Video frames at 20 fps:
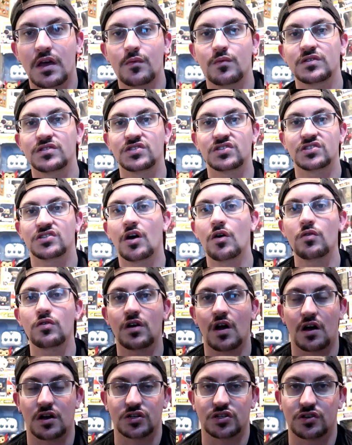It was so
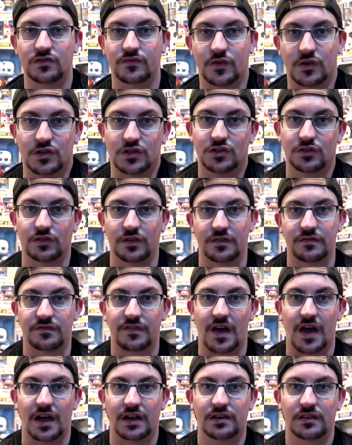controversial, in
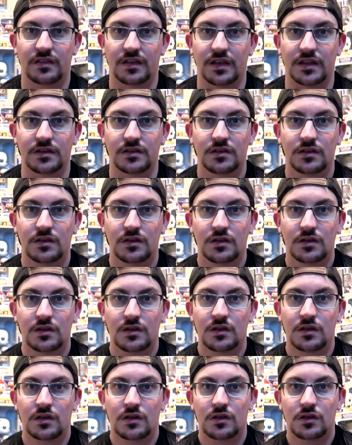fact, that
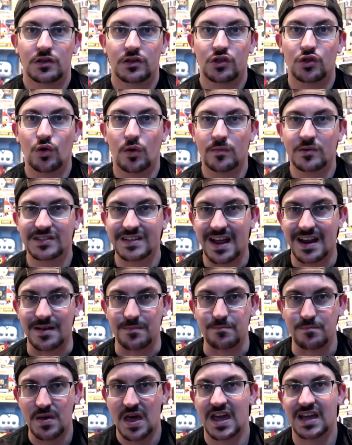you almost had
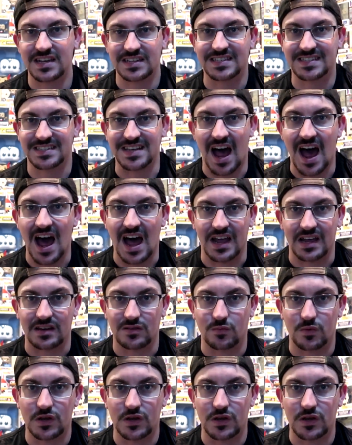to pick a side.